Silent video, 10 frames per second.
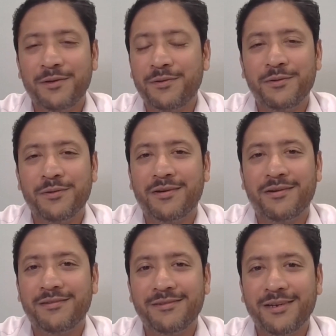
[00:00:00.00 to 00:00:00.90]

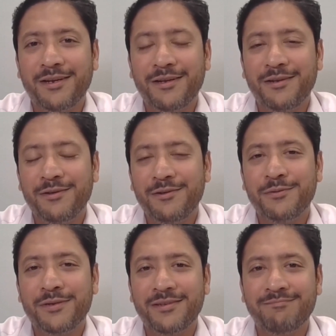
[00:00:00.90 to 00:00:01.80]

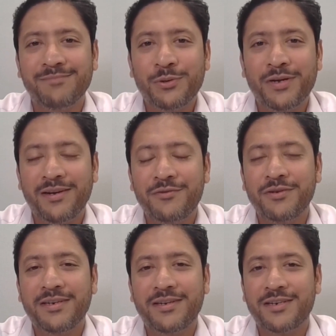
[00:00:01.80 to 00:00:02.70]
You can
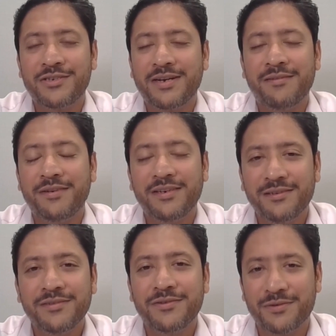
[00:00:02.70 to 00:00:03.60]
literally touch
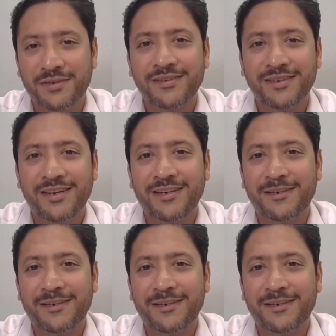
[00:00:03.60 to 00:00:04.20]
every industry.